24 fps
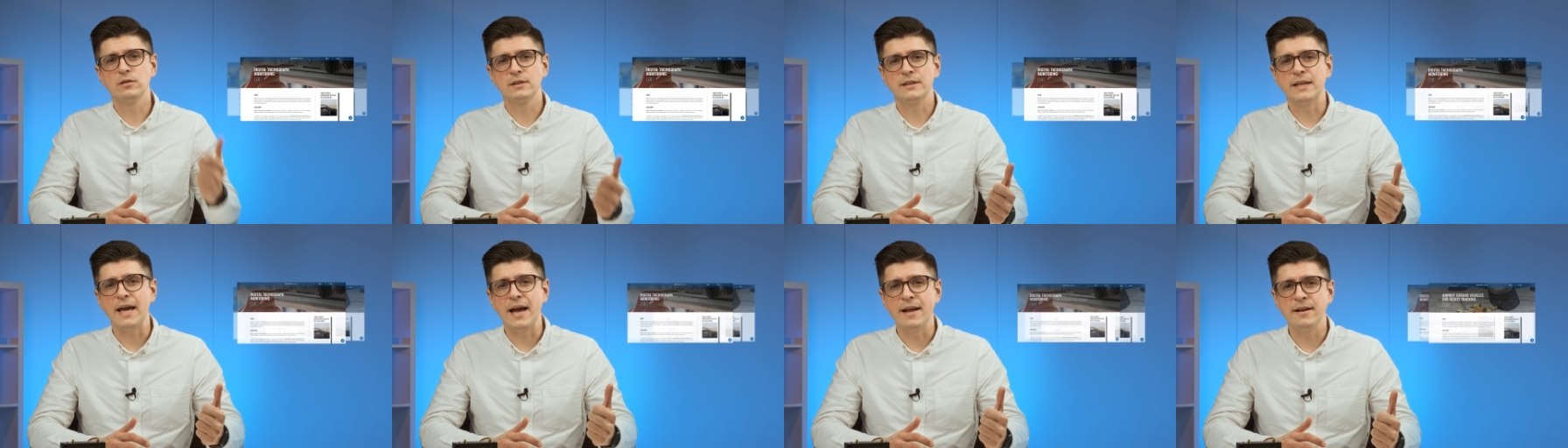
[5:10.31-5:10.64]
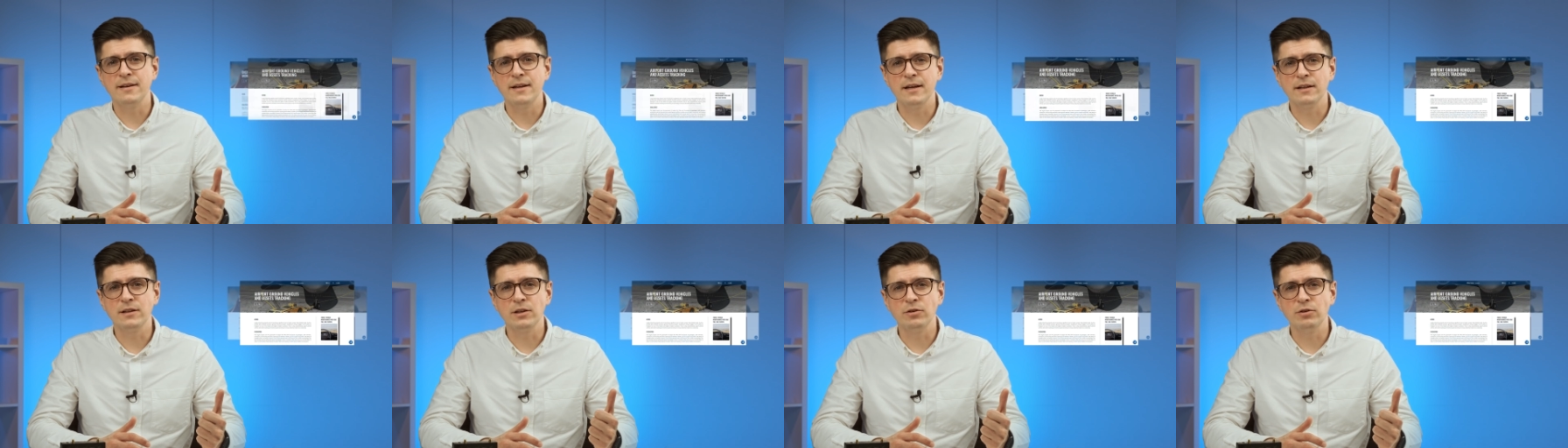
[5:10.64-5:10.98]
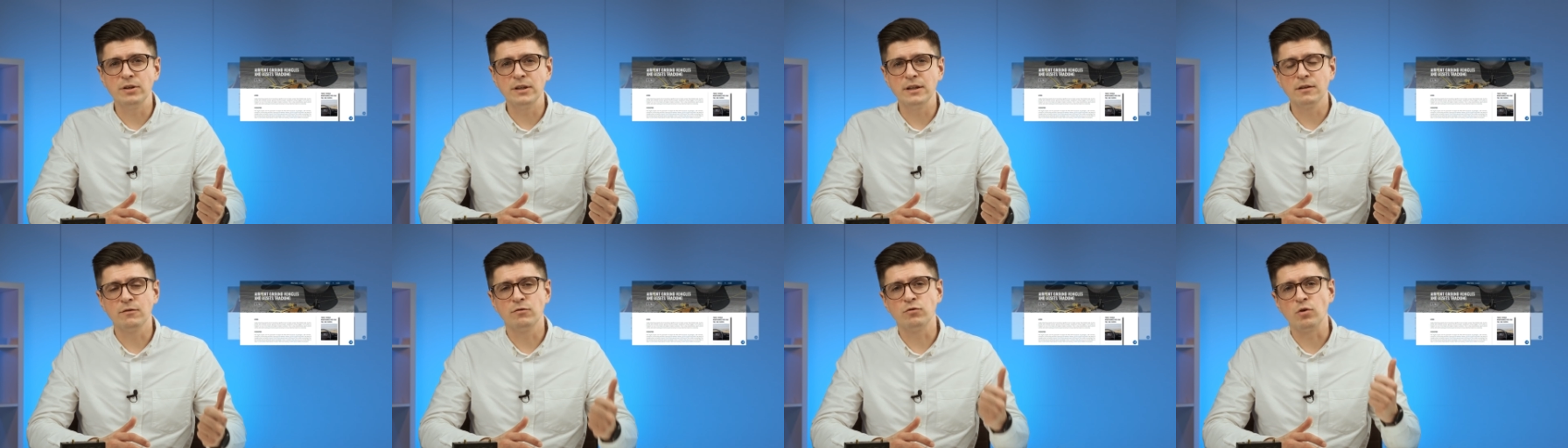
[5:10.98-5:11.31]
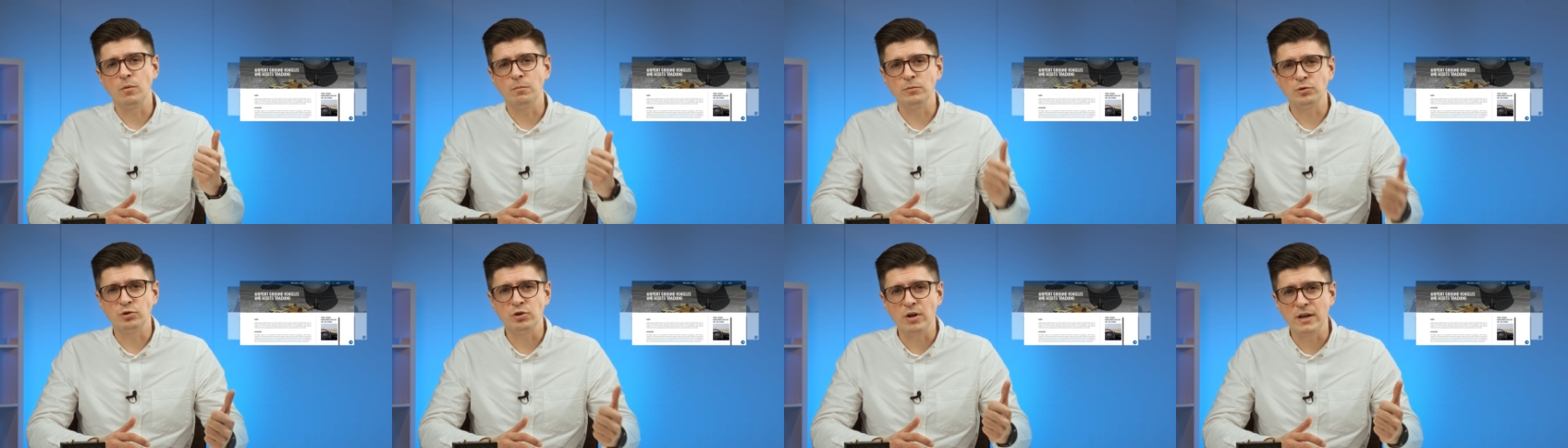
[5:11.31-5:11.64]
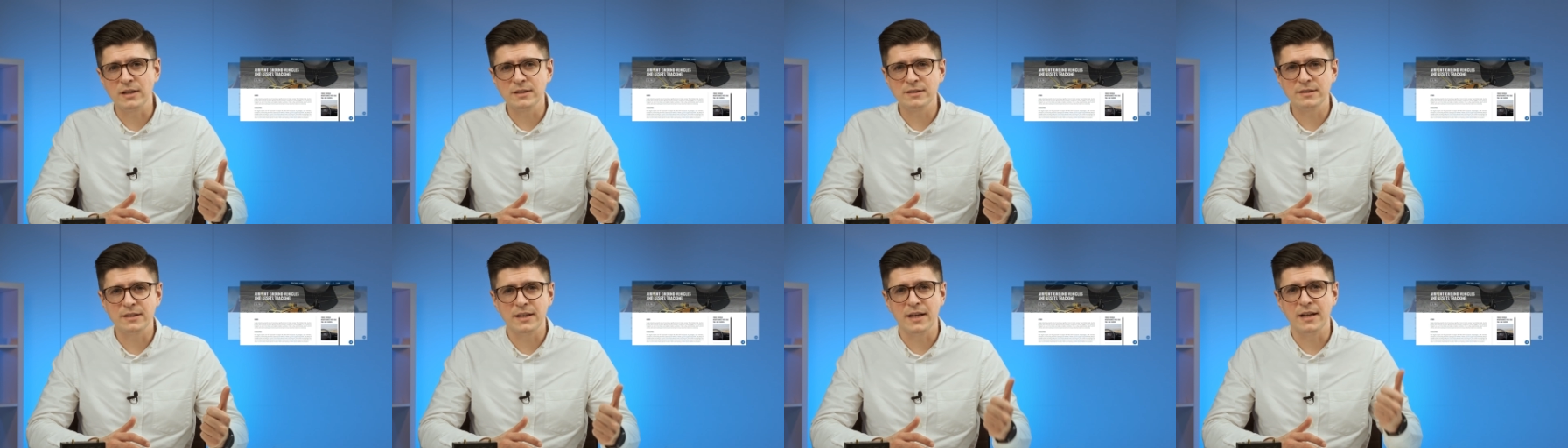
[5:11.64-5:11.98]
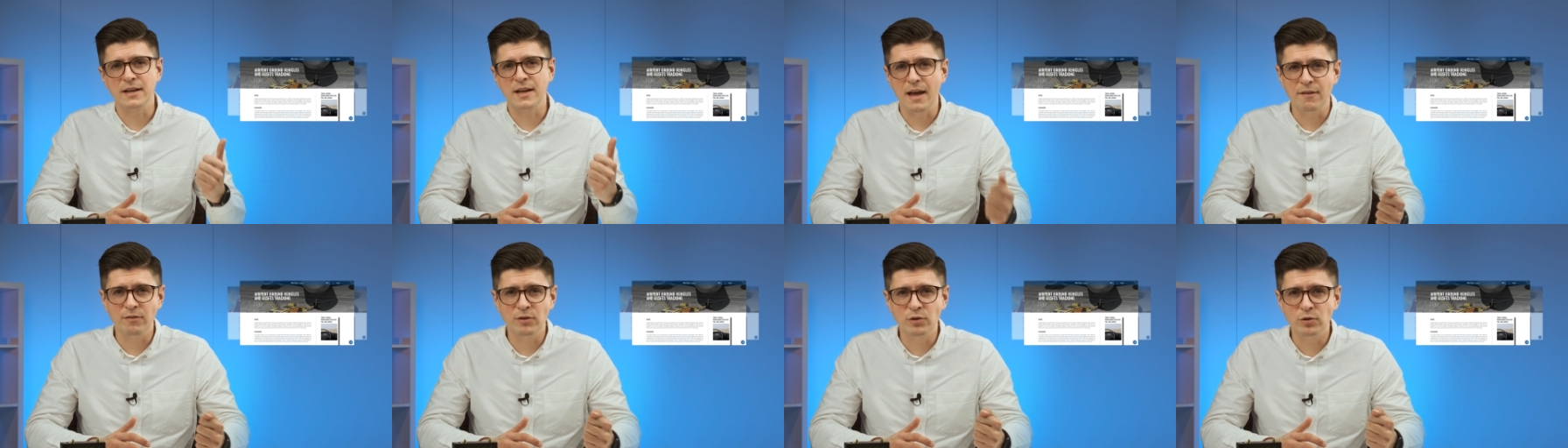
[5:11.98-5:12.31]
CAN data reading from trucks and
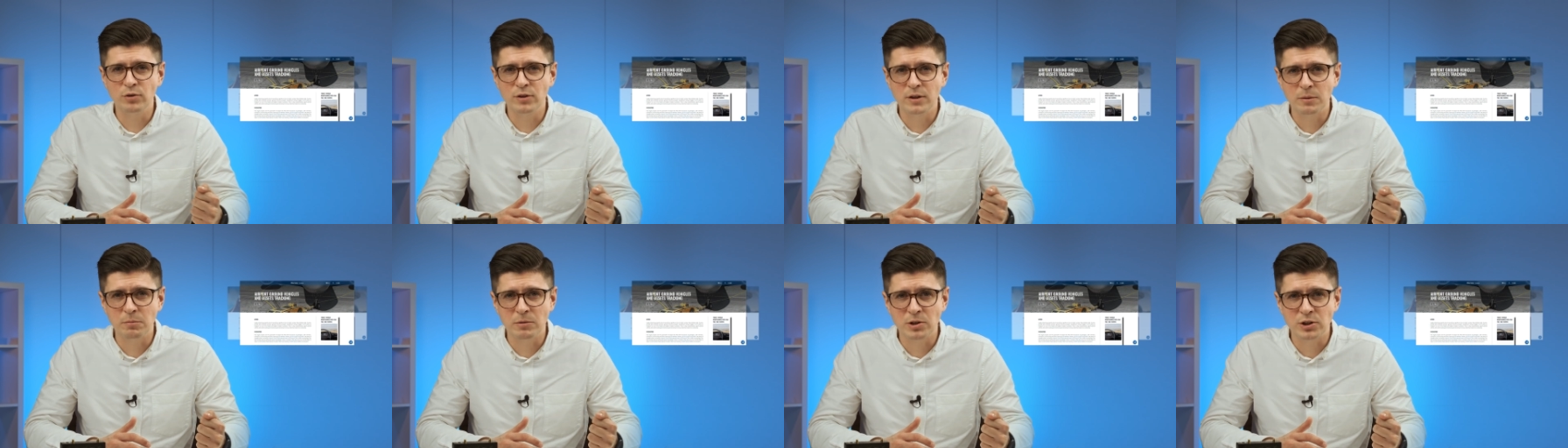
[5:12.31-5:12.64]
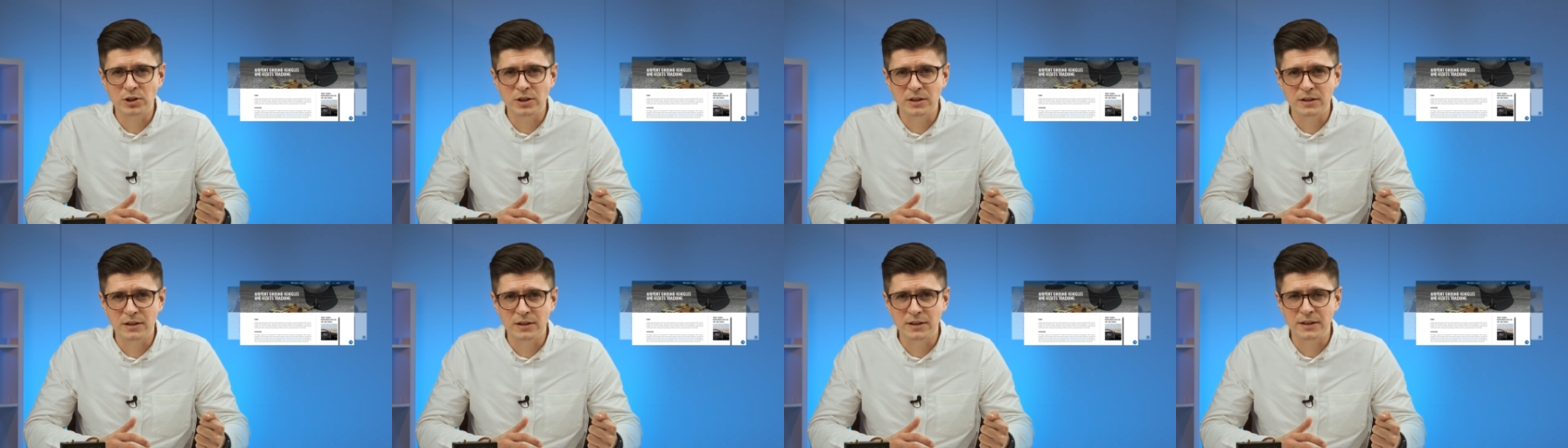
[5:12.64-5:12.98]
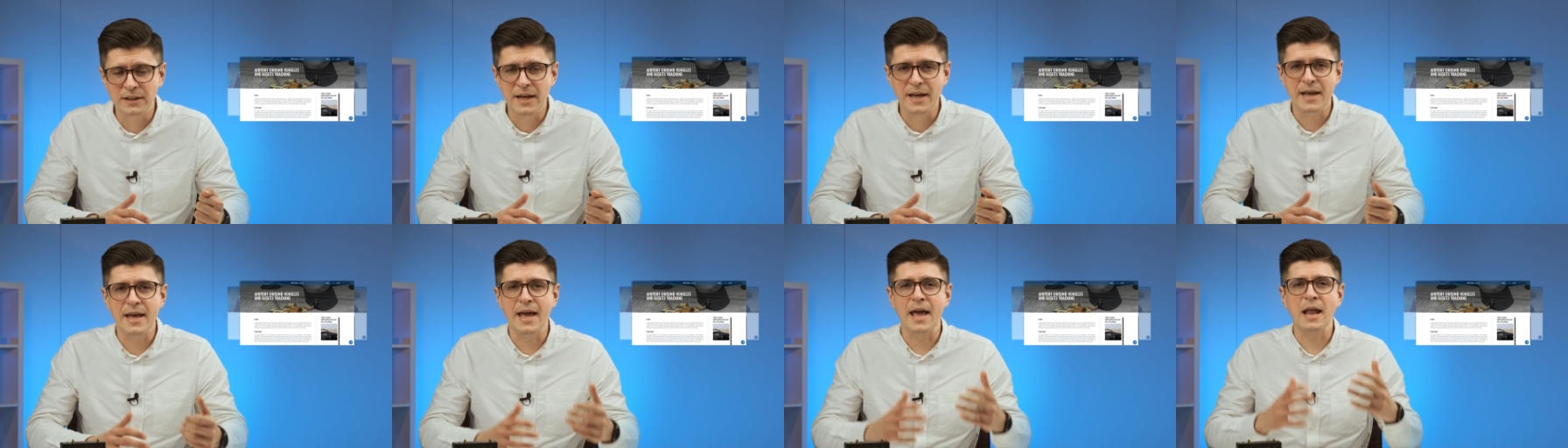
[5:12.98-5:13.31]
heavy-duty machinery,